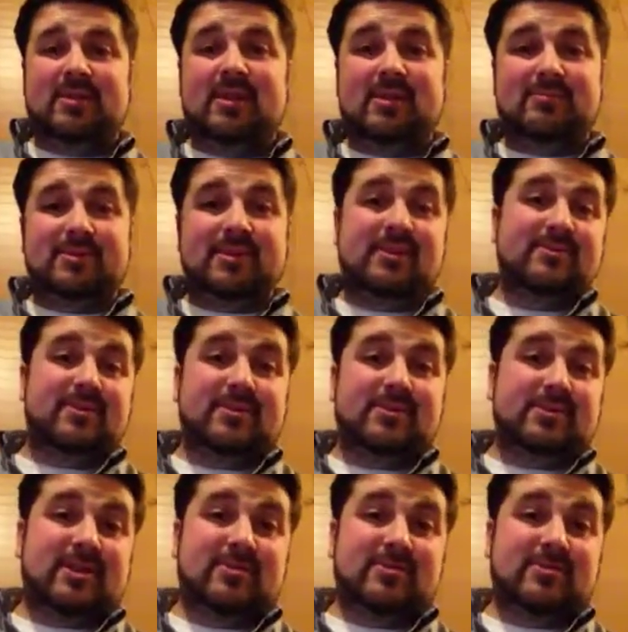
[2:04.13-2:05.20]
And I'm just giving you
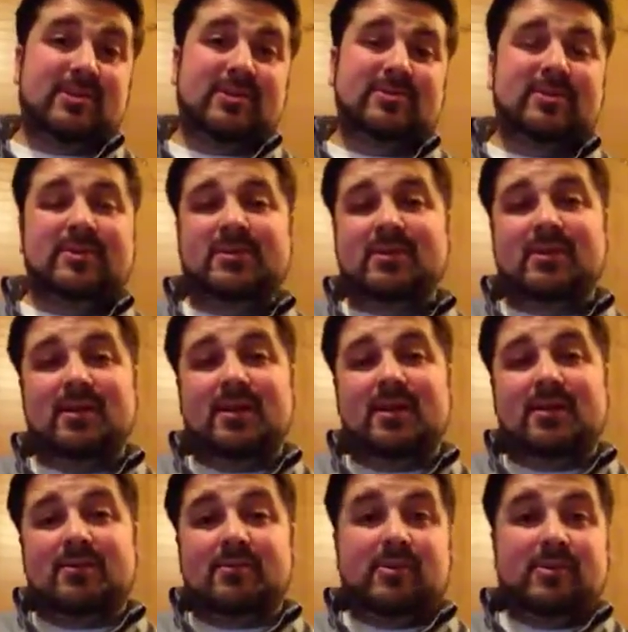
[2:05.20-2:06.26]
general principles.
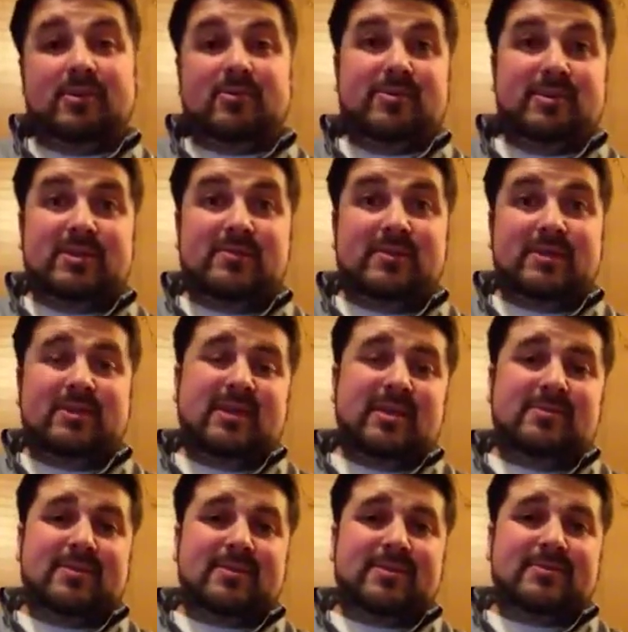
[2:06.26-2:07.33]
What are the specific
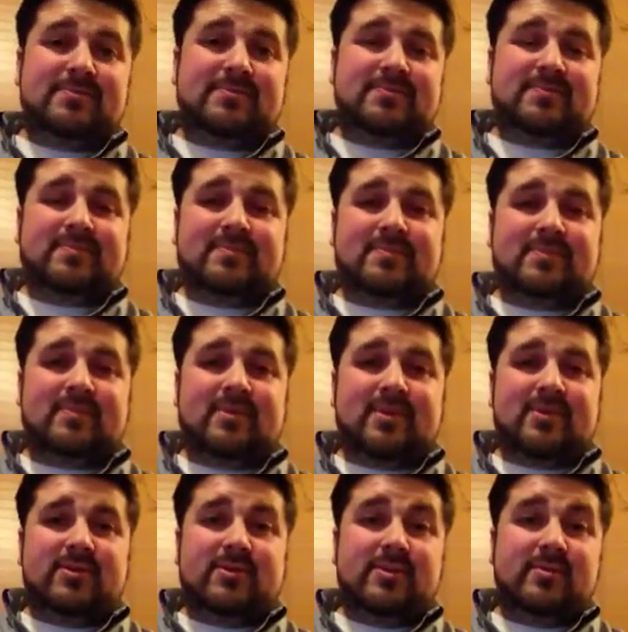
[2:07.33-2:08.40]
examples?
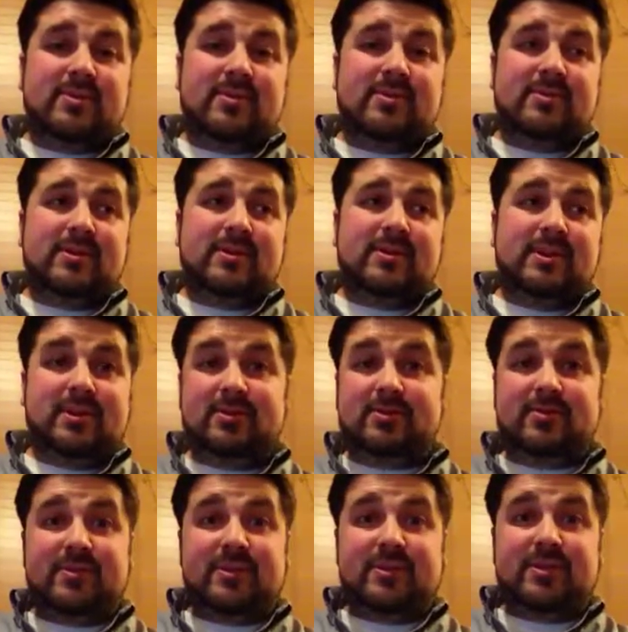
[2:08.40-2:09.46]
So someone who is
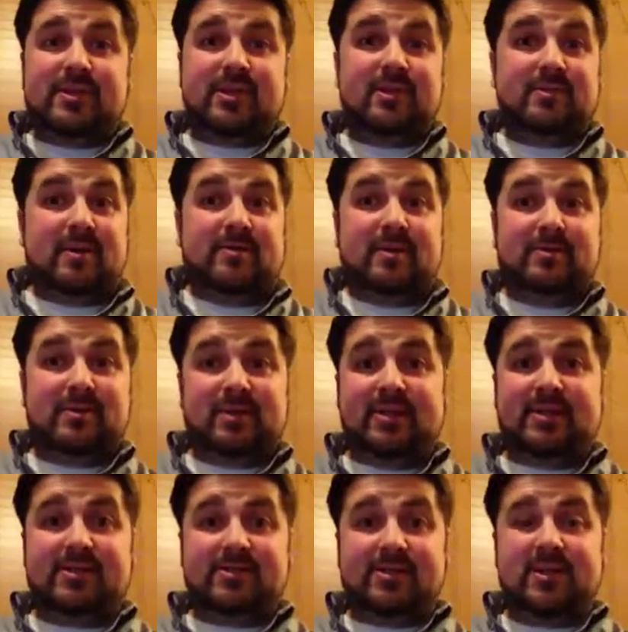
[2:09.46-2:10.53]
introverted, think about people
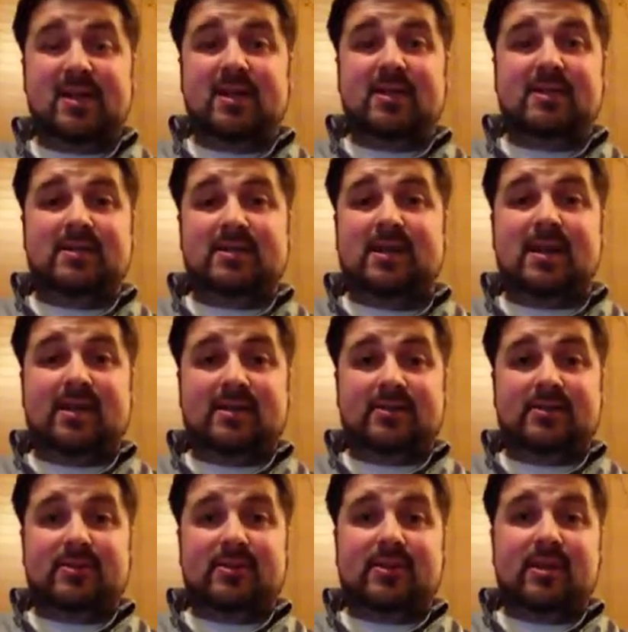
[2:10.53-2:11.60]
in your class
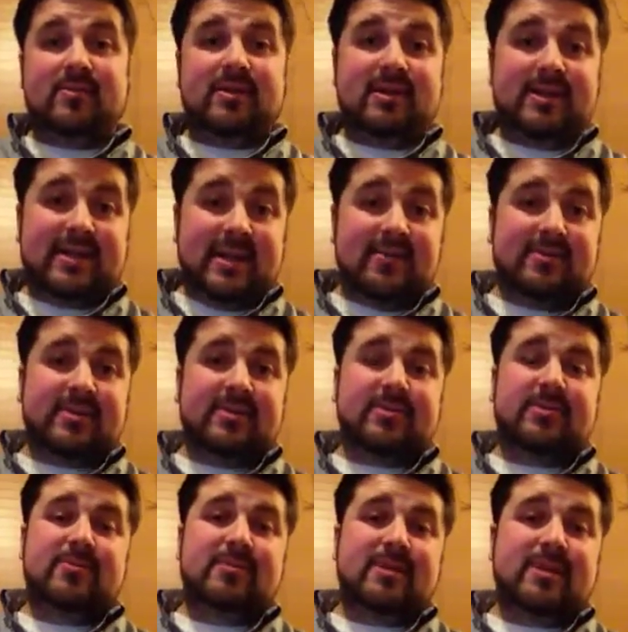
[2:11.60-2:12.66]
who did not want to hang out with the
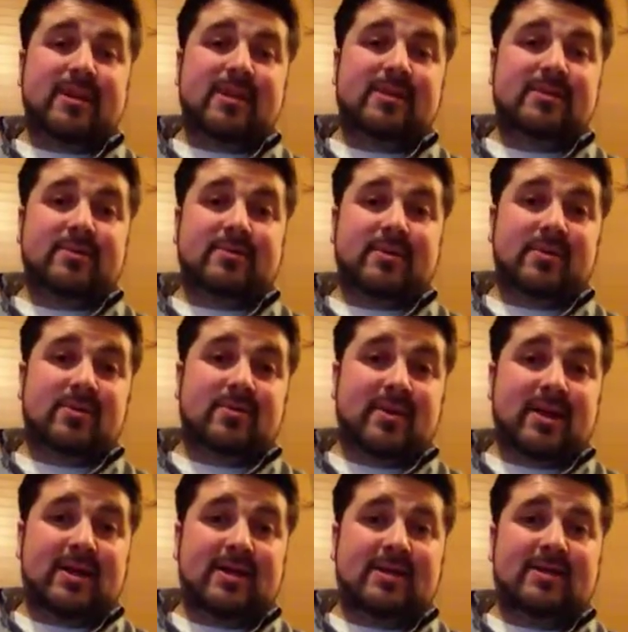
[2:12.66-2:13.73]
group a lot, they were more
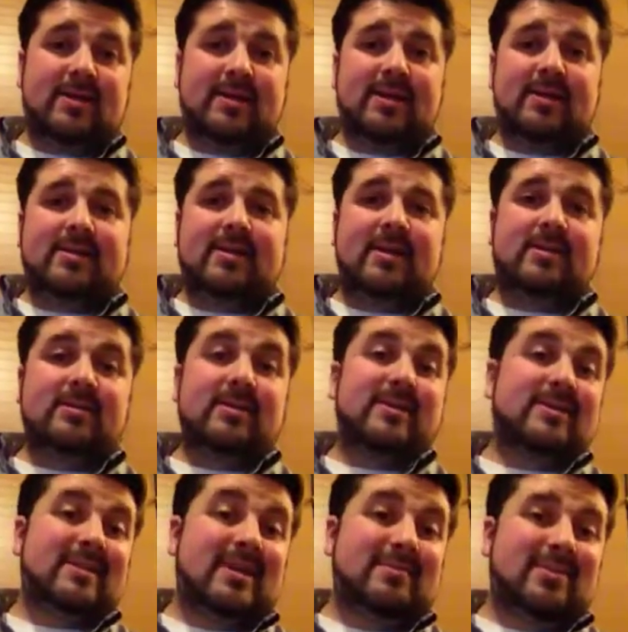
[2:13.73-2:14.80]
quiet. That is an
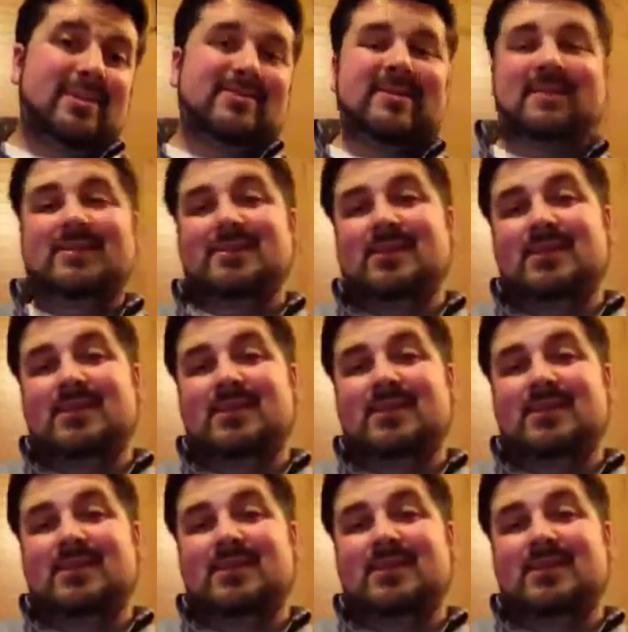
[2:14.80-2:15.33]
example of it.